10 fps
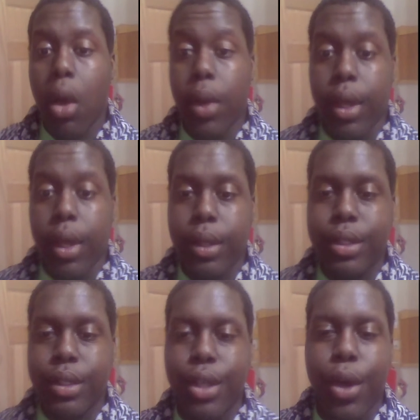Okay,
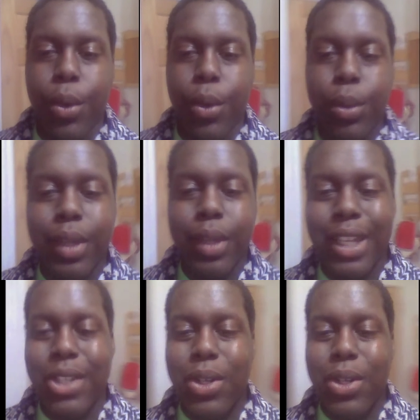so
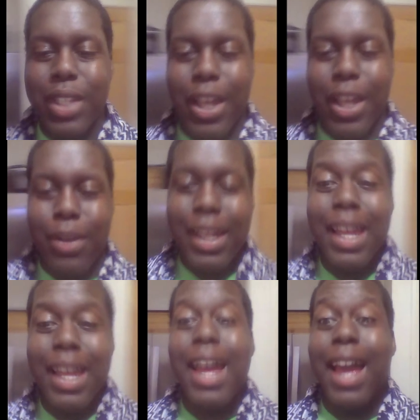it turns out
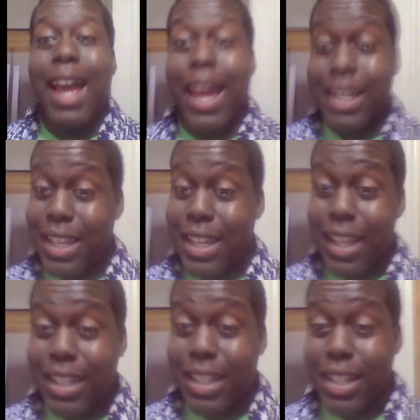I
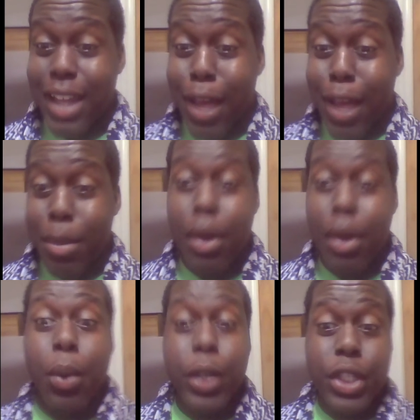did get the job,
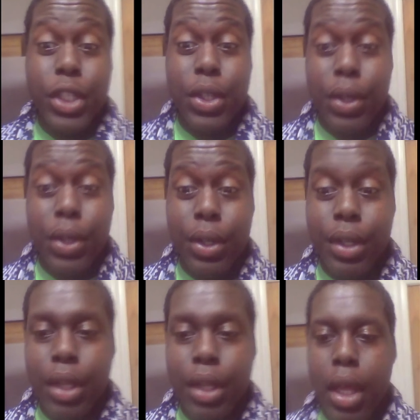which is good,
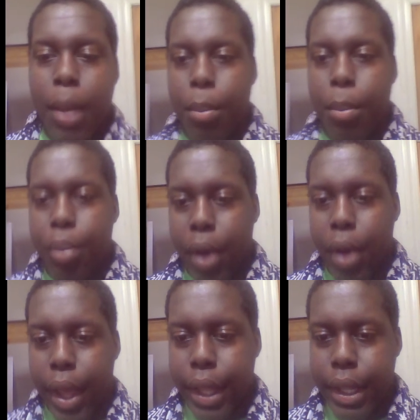
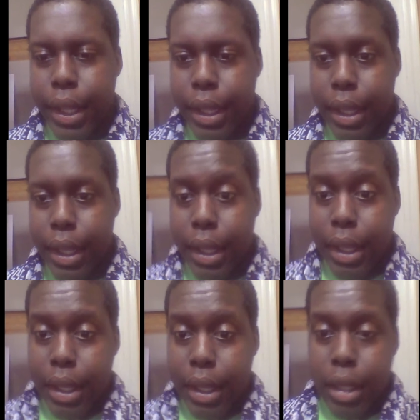but
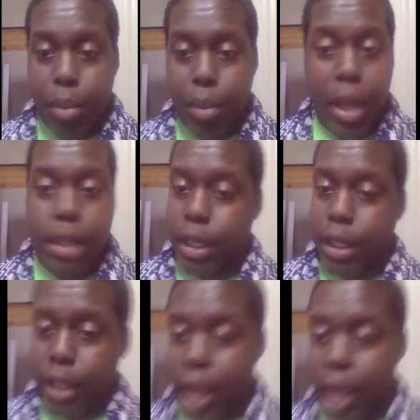the pay
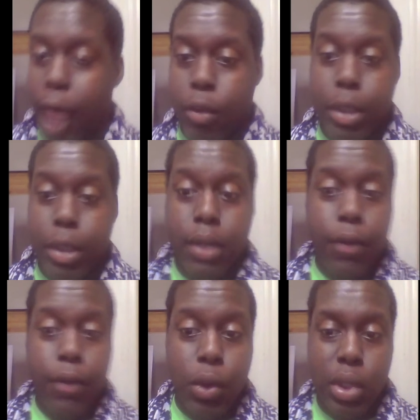thing that they have for me is
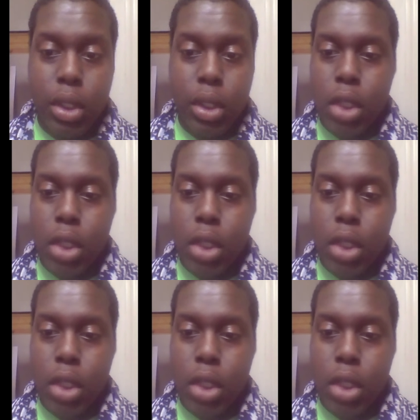confusing.